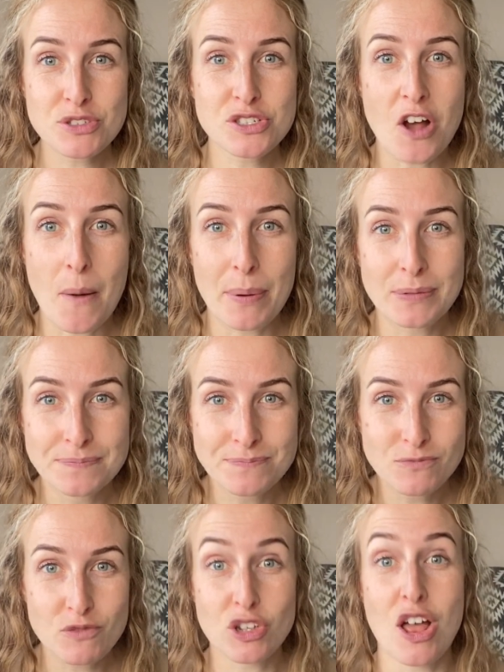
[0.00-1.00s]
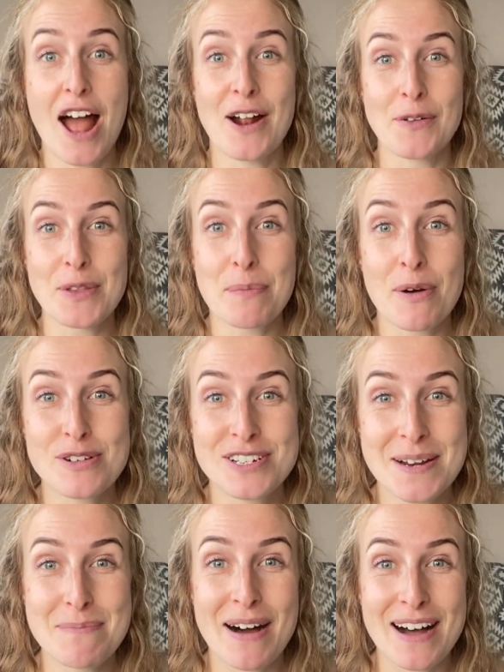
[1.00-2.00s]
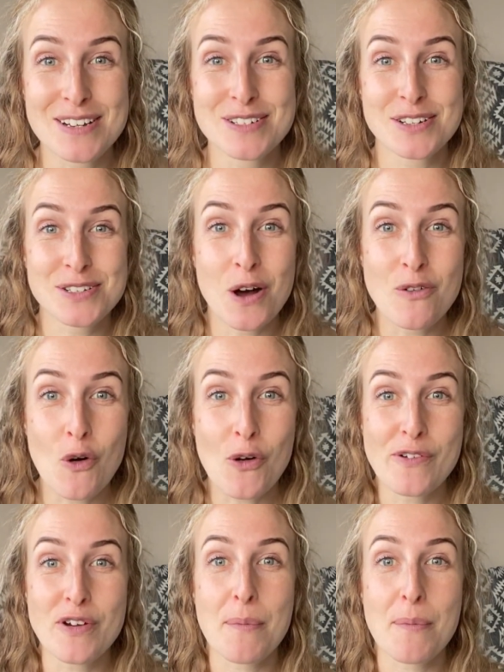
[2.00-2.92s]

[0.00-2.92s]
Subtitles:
stop relying on the protein bars to solve all of your